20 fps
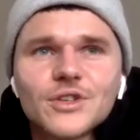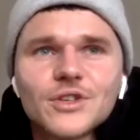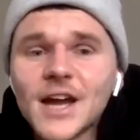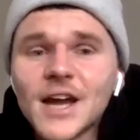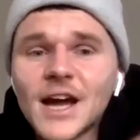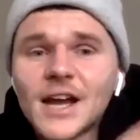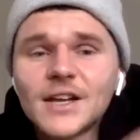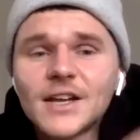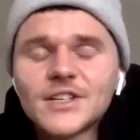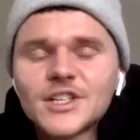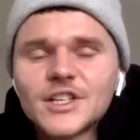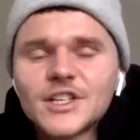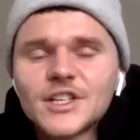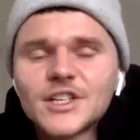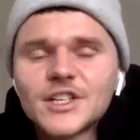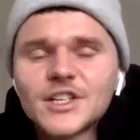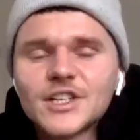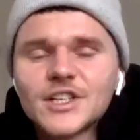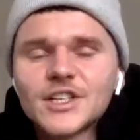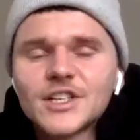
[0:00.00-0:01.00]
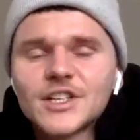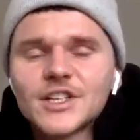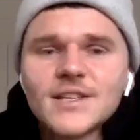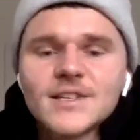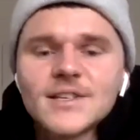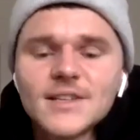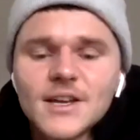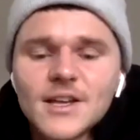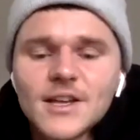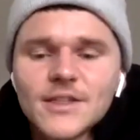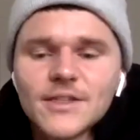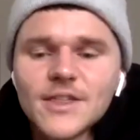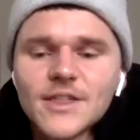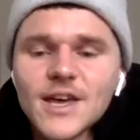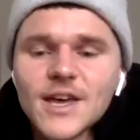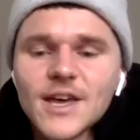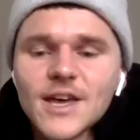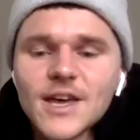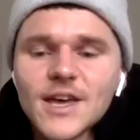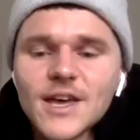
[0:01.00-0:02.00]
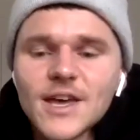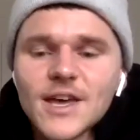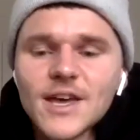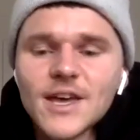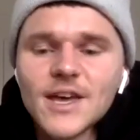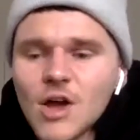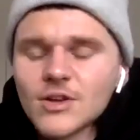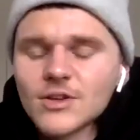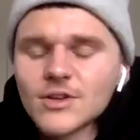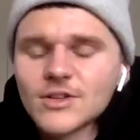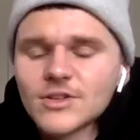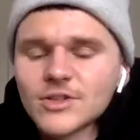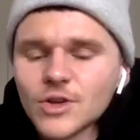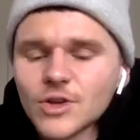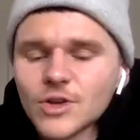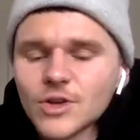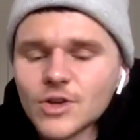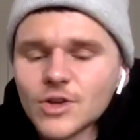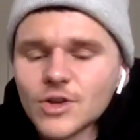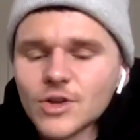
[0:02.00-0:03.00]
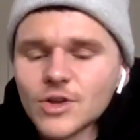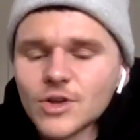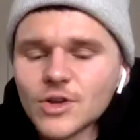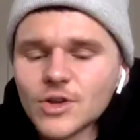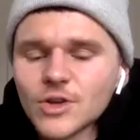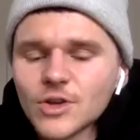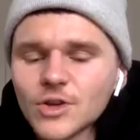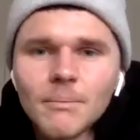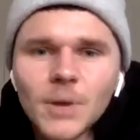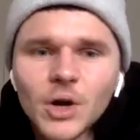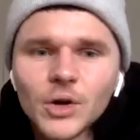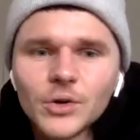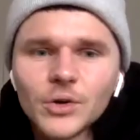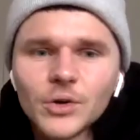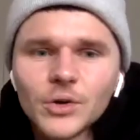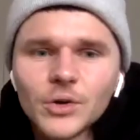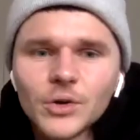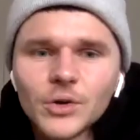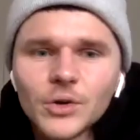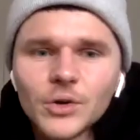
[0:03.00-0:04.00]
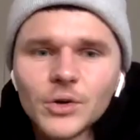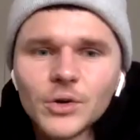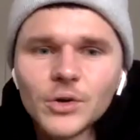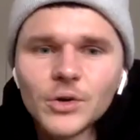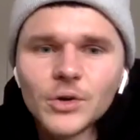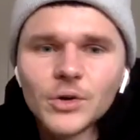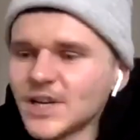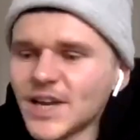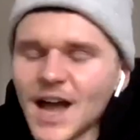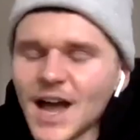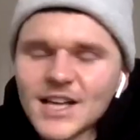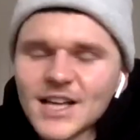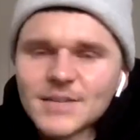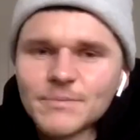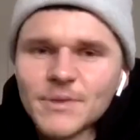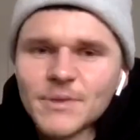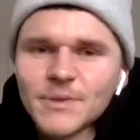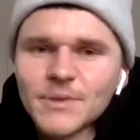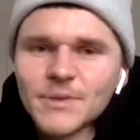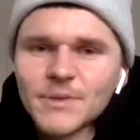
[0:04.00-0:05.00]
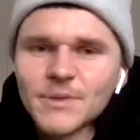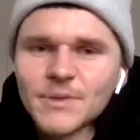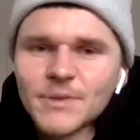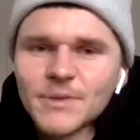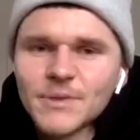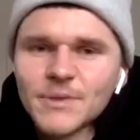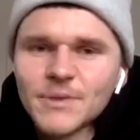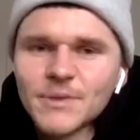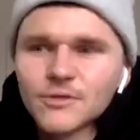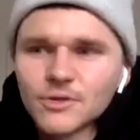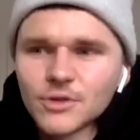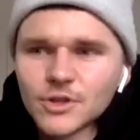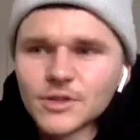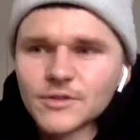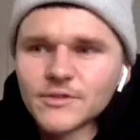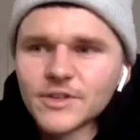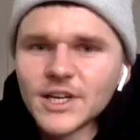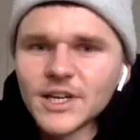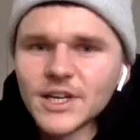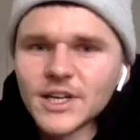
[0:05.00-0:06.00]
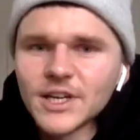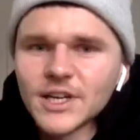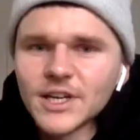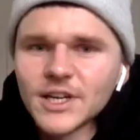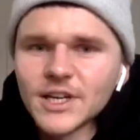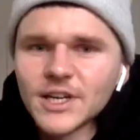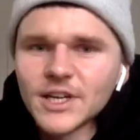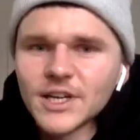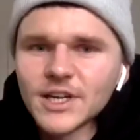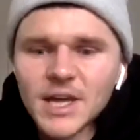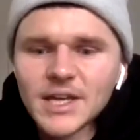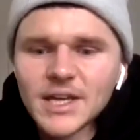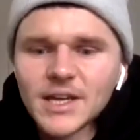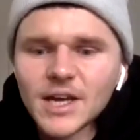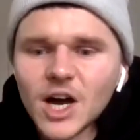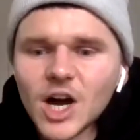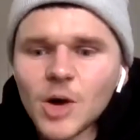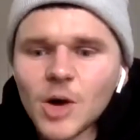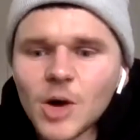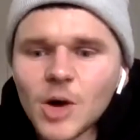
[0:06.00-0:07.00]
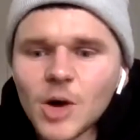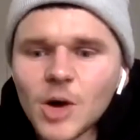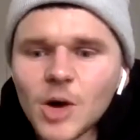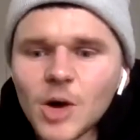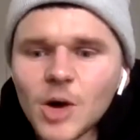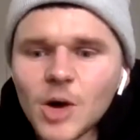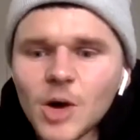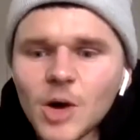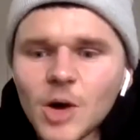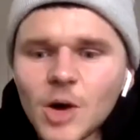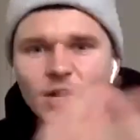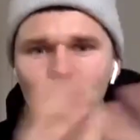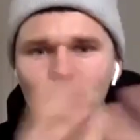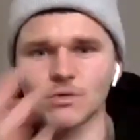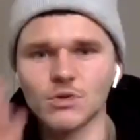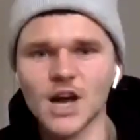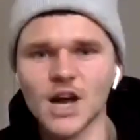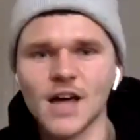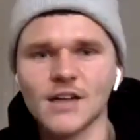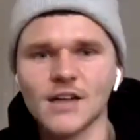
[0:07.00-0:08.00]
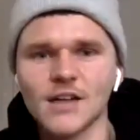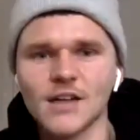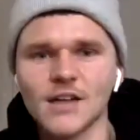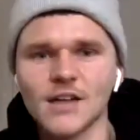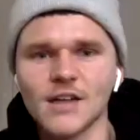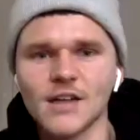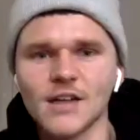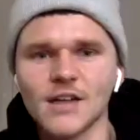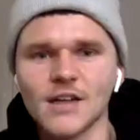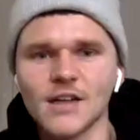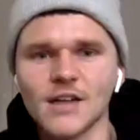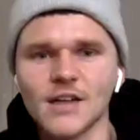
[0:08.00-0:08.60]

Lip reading: like analogy of what CrossFit is. There's so many modals, so many aspects of CrossFit that make up like a general athlete,